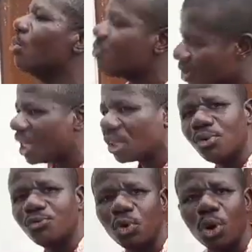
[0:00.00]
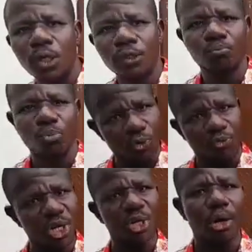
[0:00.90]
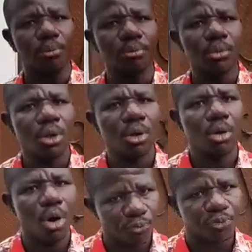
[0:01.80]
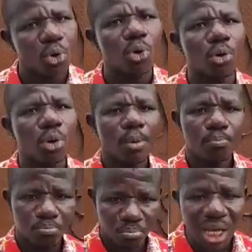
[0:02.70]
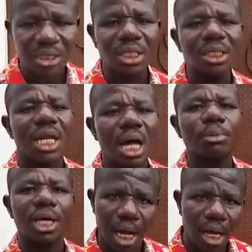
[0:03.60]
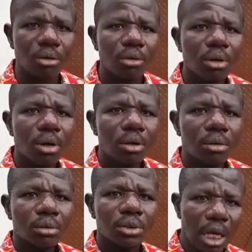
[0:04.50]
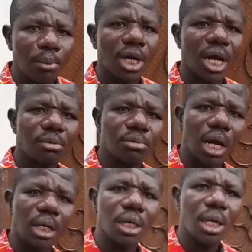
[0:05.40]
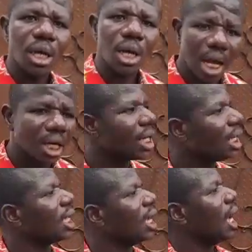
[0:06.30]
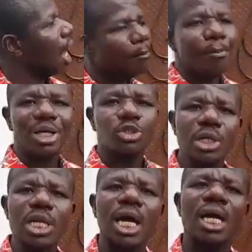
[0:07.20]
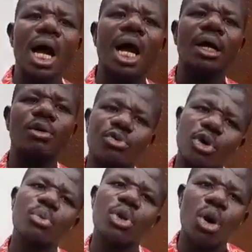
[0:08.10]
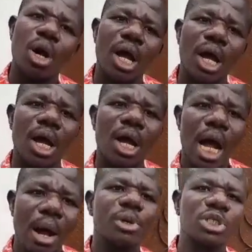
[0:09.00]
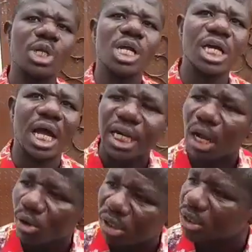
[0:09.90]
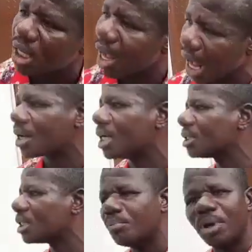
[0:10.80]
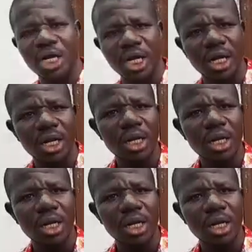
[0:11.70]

fighting for the freedom of who? Mazen Nnamdi Kanu, Simon Ekman, and that Ambazonia guy from Ambazonia guy that was arrested by the